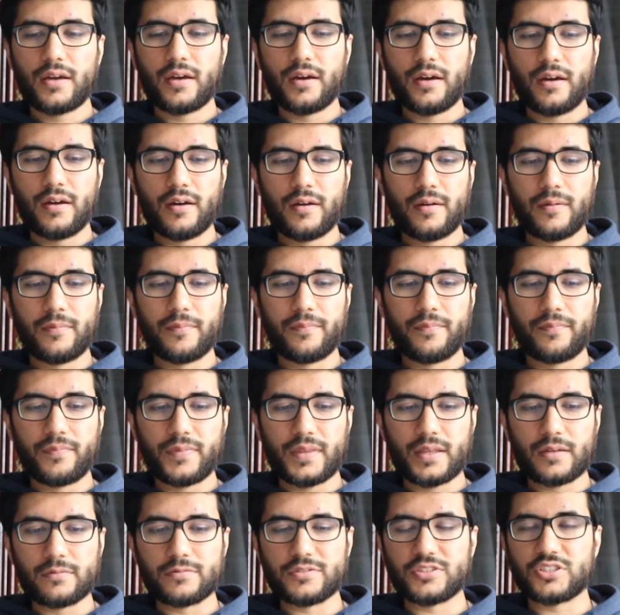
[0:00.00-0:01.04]

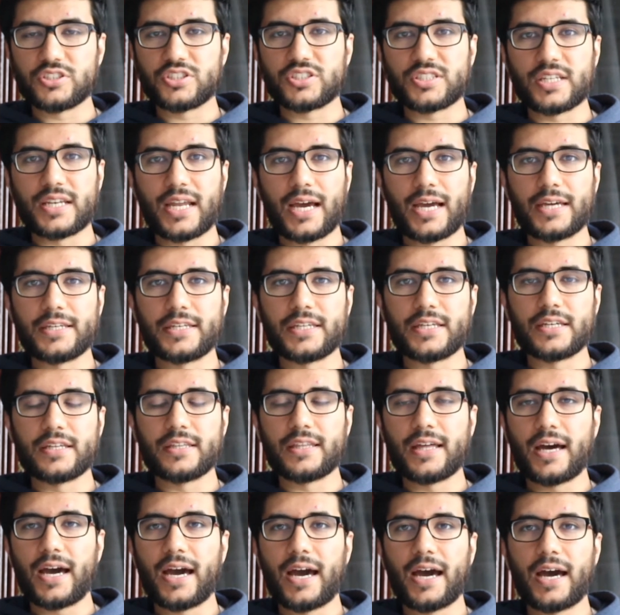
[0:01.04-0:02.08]
It was just an idea
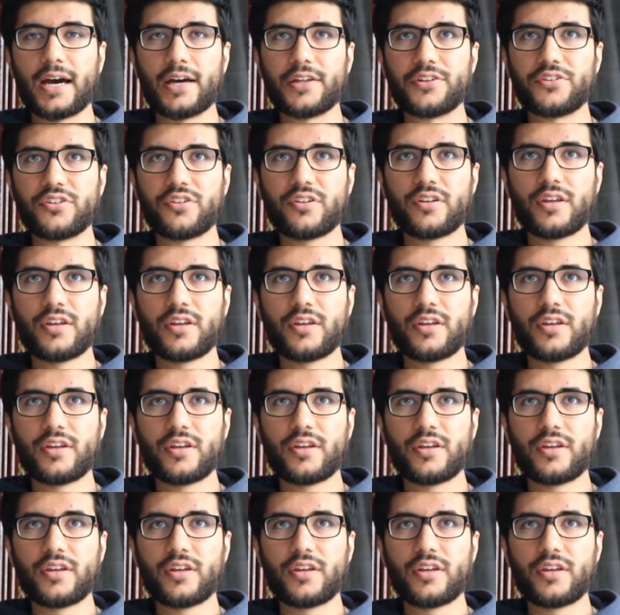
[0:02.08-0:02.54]
that I had